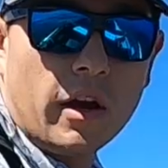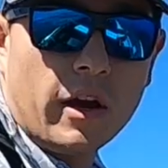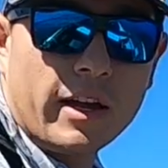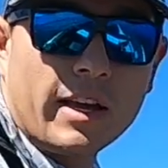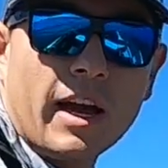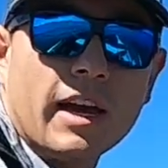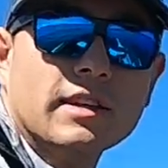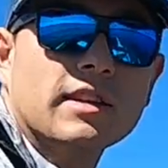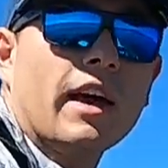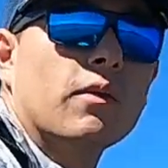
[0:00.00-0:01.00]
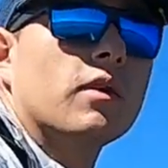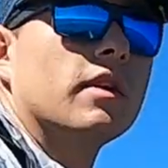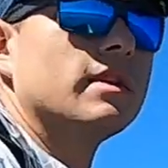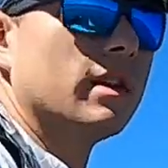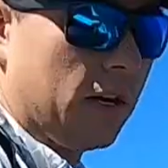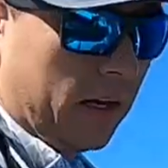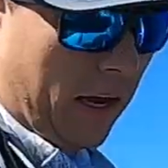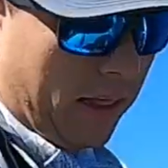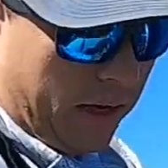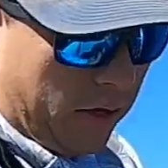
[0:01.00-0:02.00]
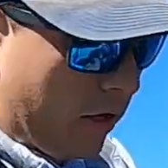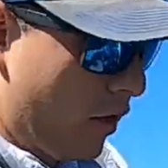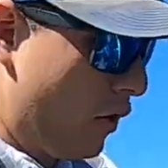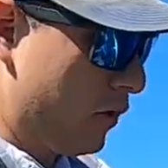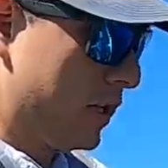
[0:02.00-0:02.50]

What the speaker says: All right, guys, that one I let go